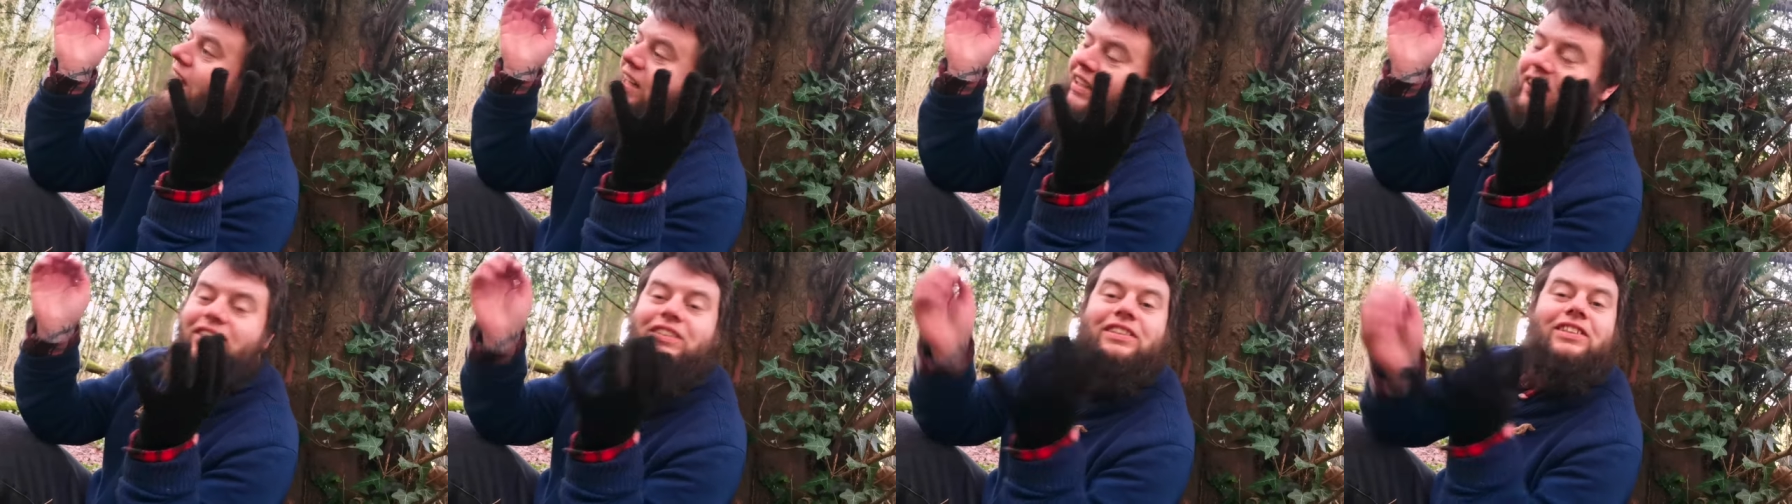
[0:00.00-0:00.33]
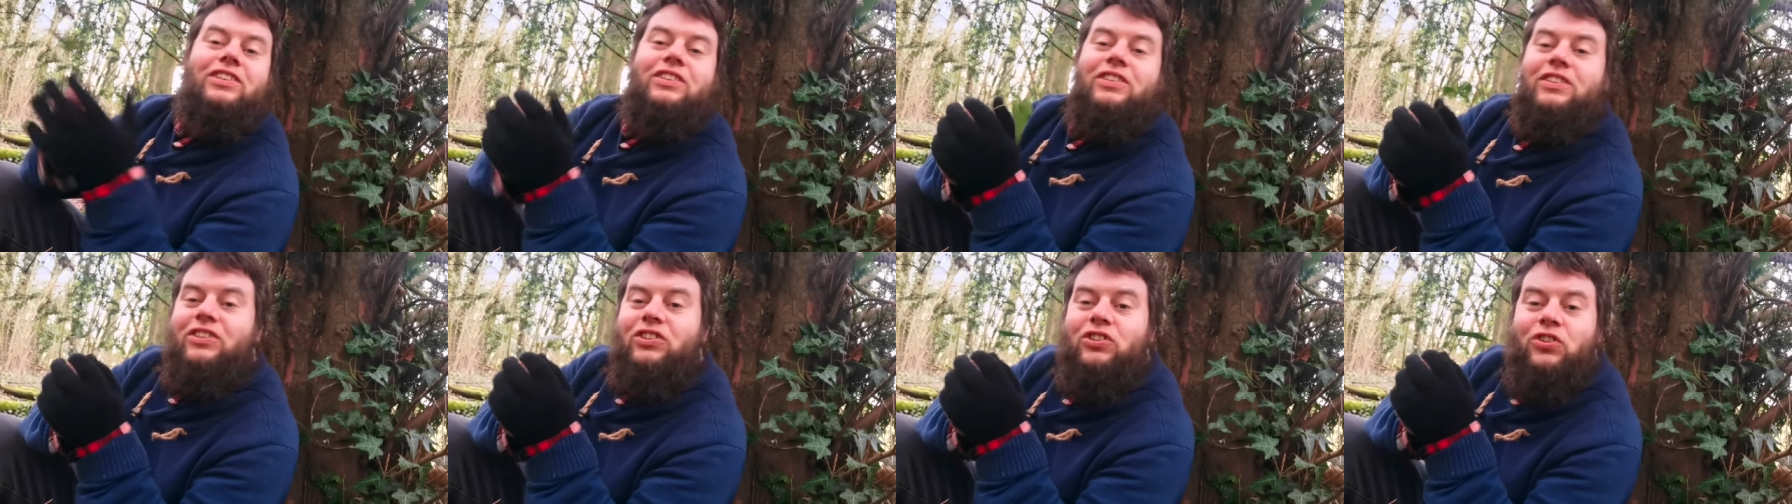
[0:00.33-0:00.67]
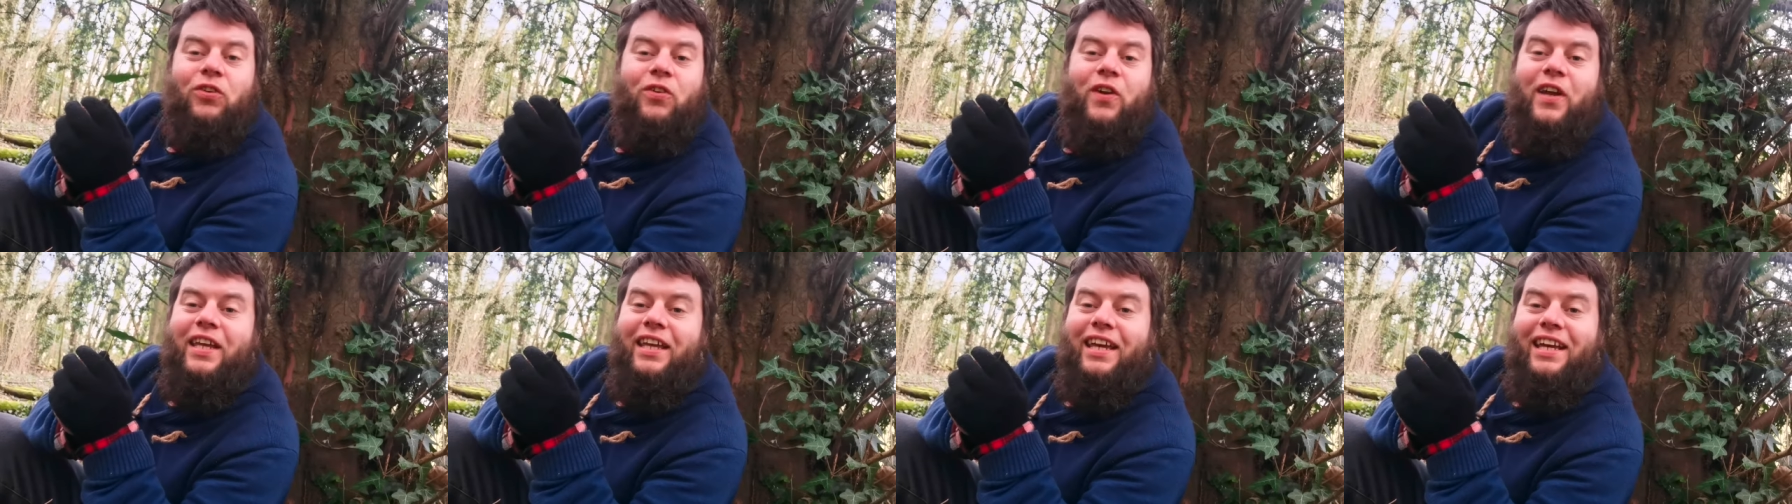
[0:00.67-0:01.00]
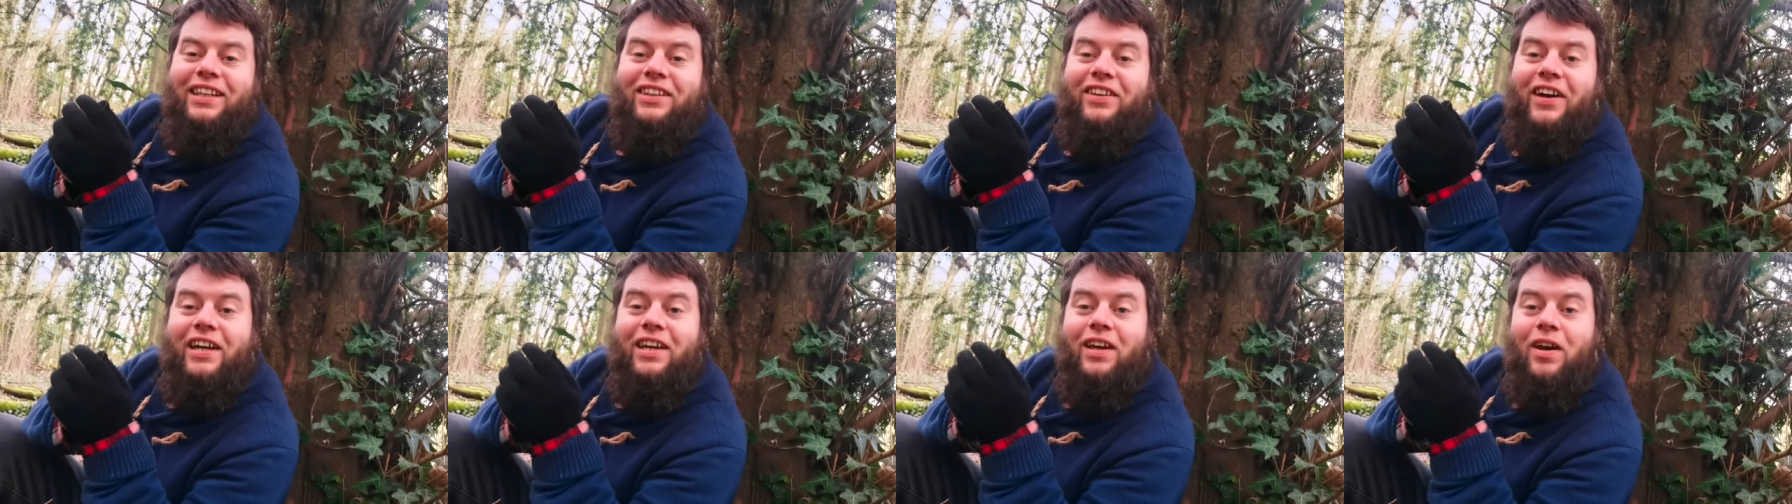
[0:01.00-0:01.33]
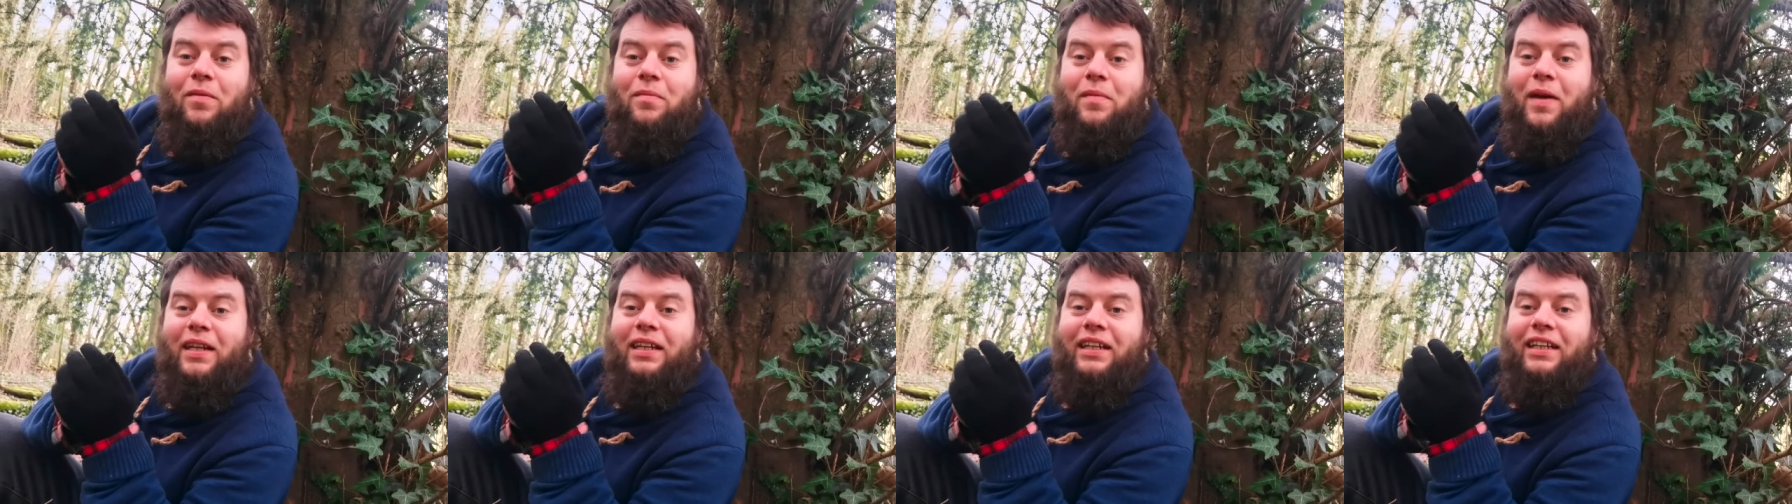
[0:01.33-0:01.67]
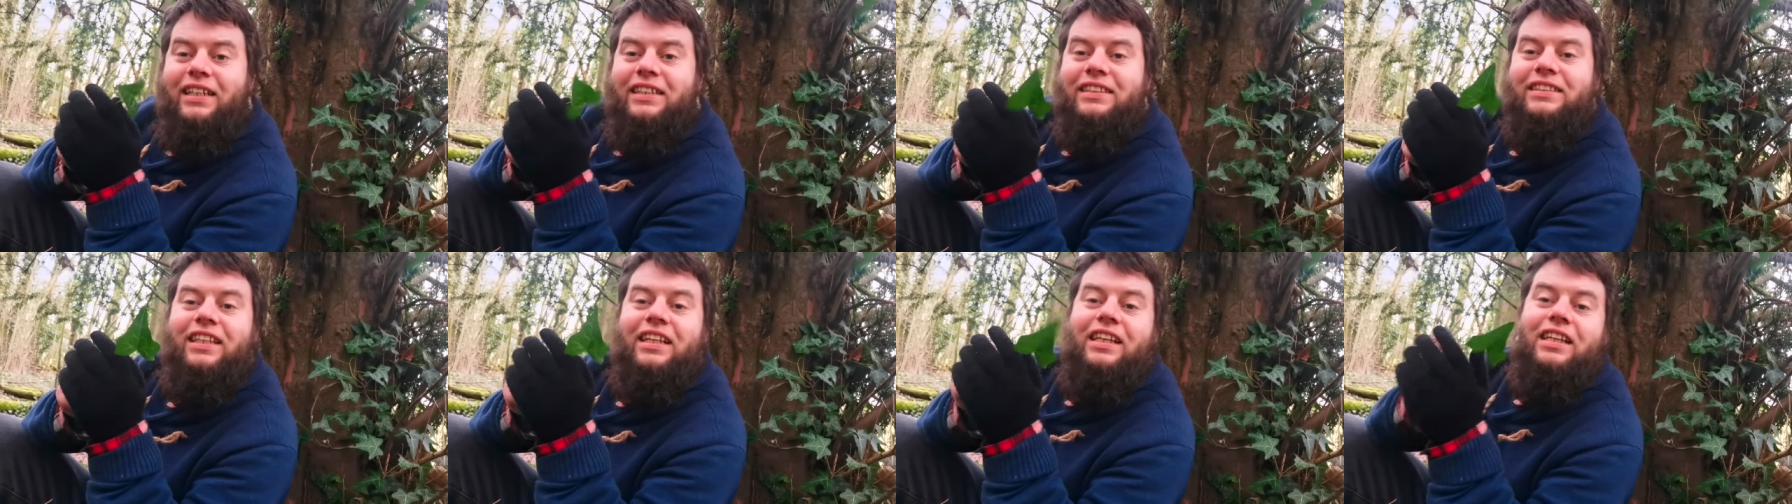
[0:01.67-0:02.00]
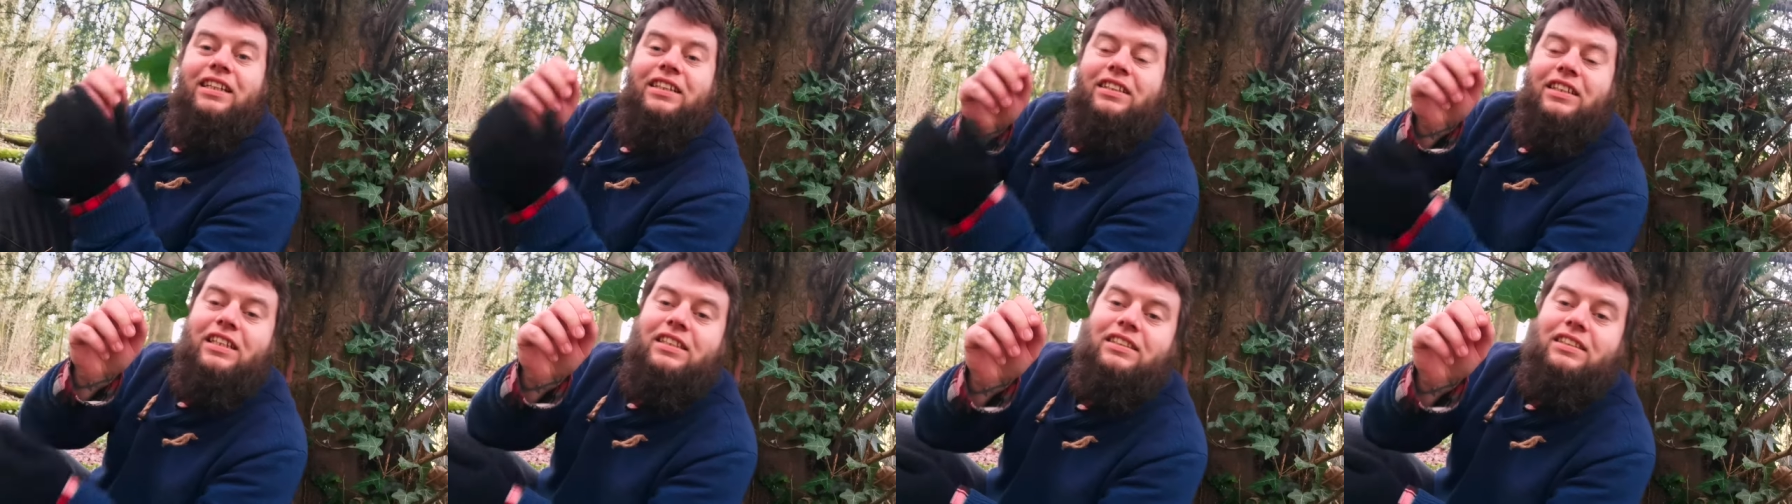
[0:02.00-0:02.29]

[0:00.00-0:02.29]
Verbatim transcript: and treat it like a menace,